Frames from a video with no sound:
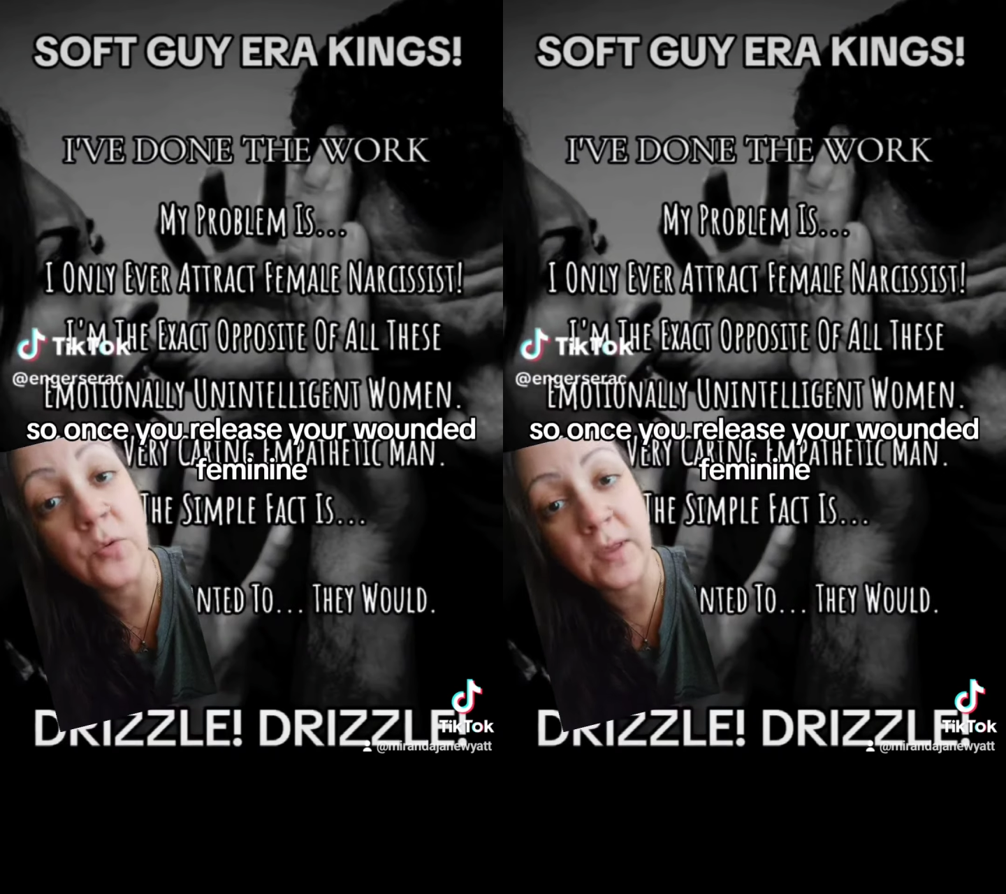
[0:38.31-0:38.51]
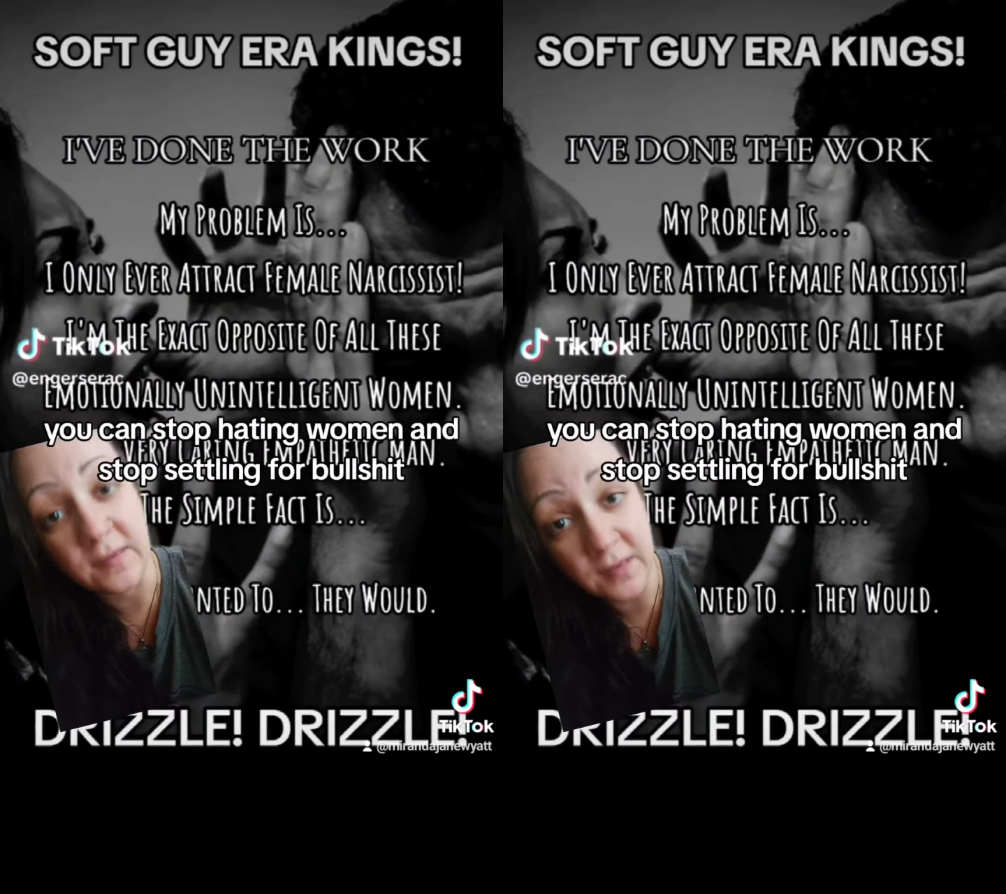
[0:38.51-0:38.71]

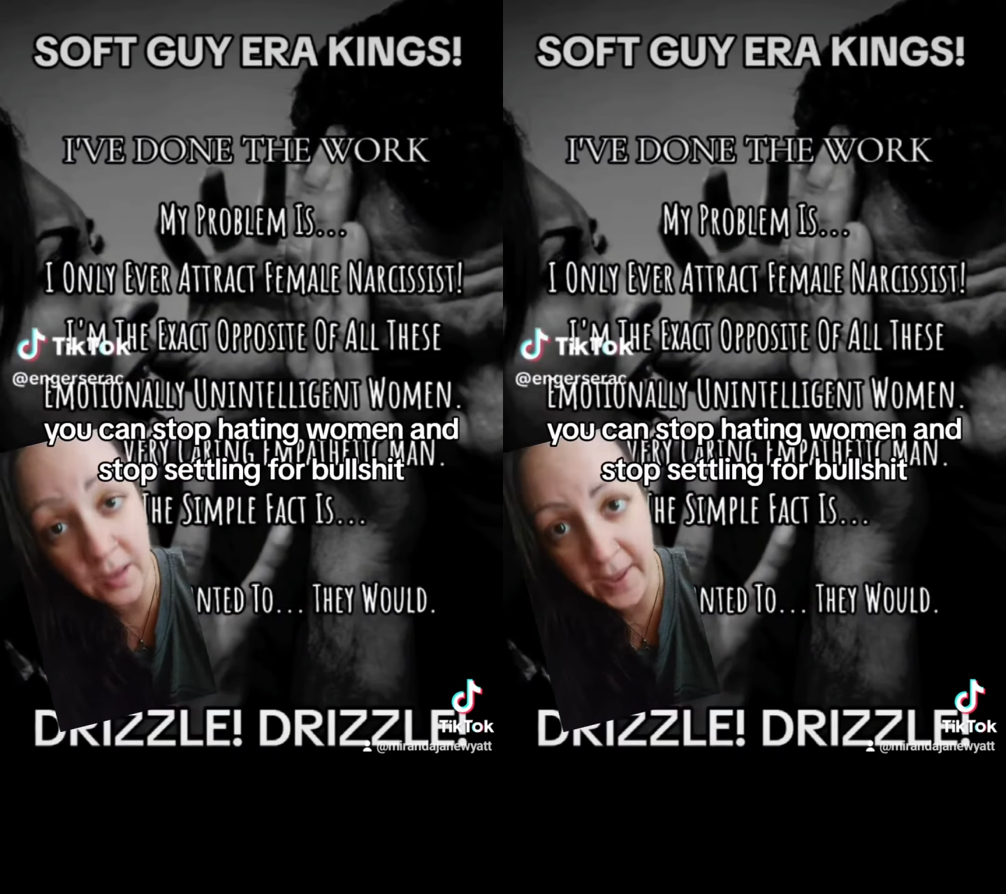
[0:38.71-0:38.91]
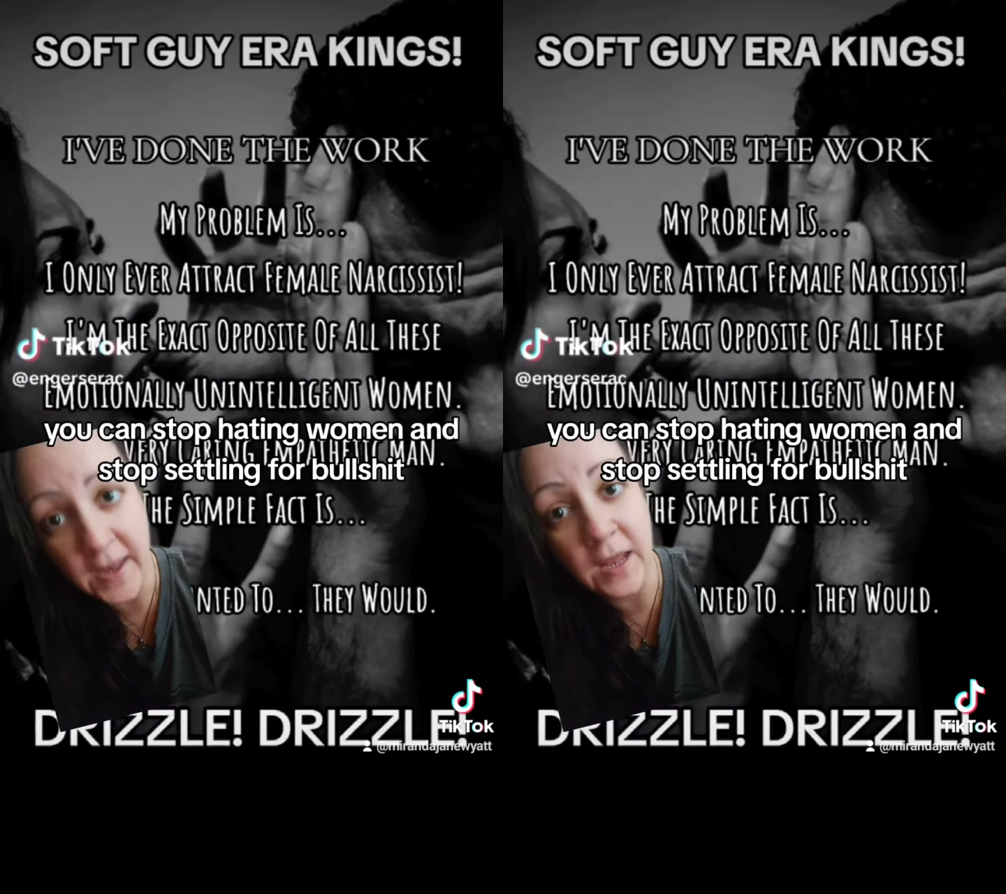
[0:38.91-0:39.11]
you can
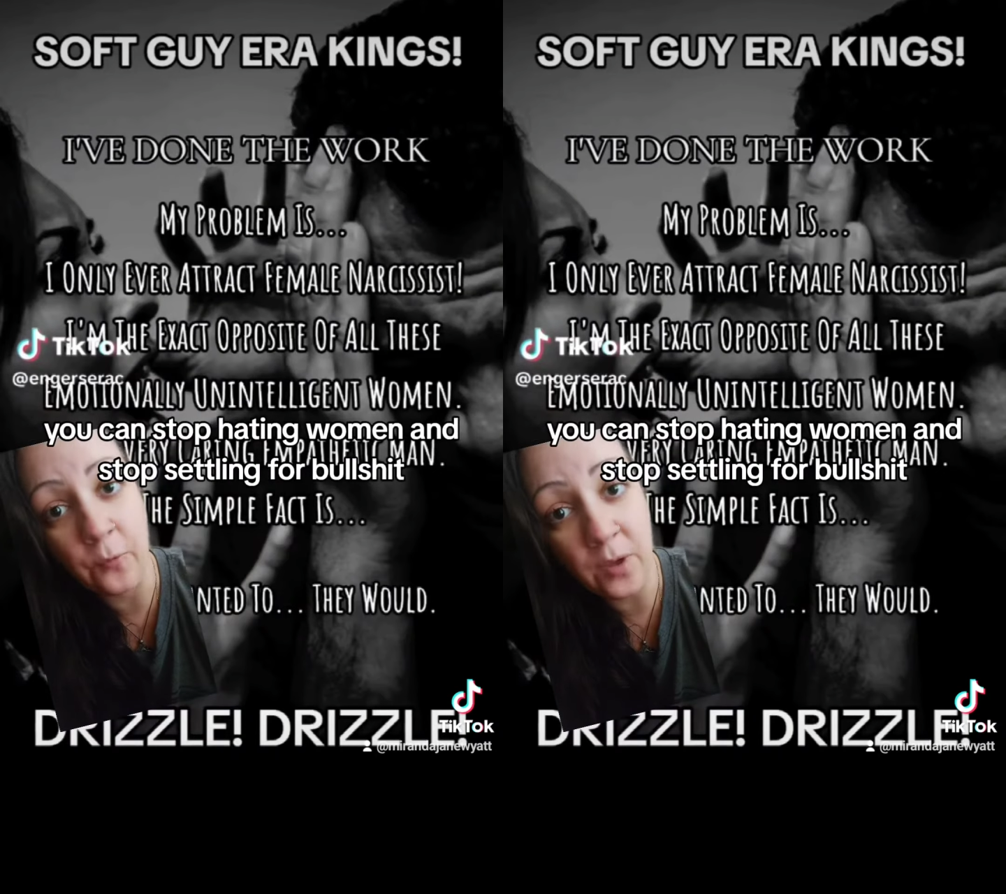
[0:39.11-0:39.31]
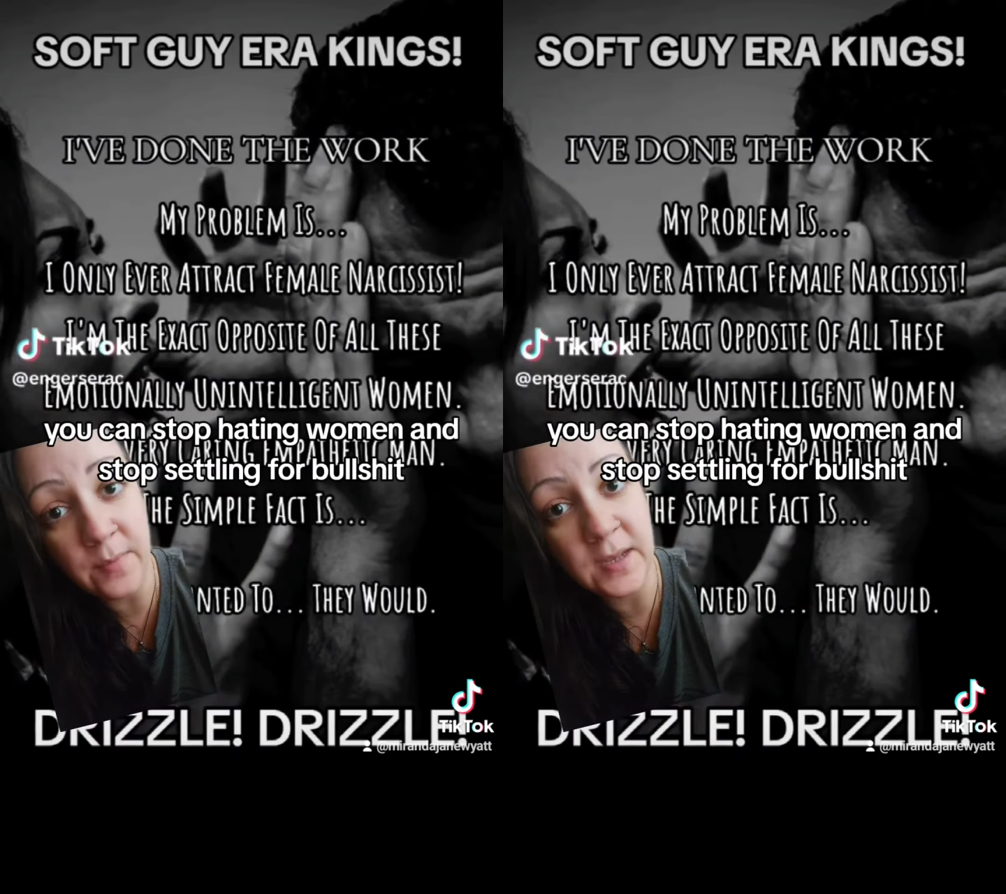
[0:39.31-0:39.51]
stop
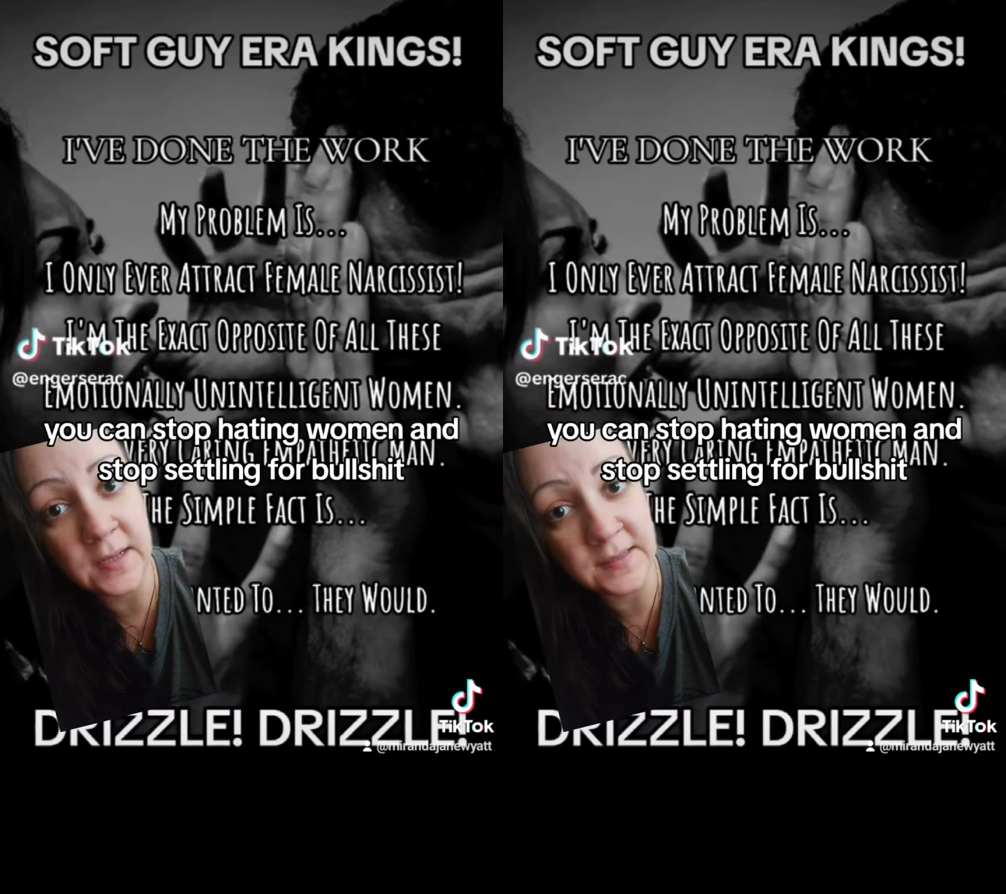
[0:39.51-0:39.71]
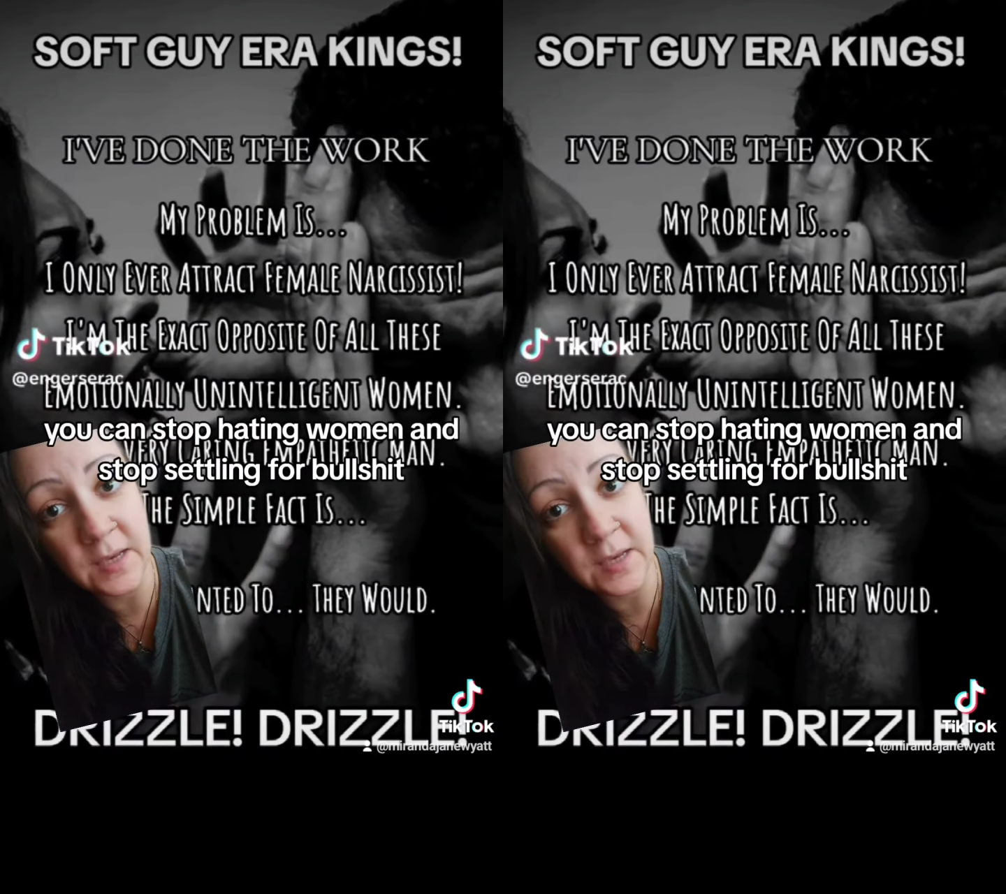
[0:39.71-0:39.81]
hating women and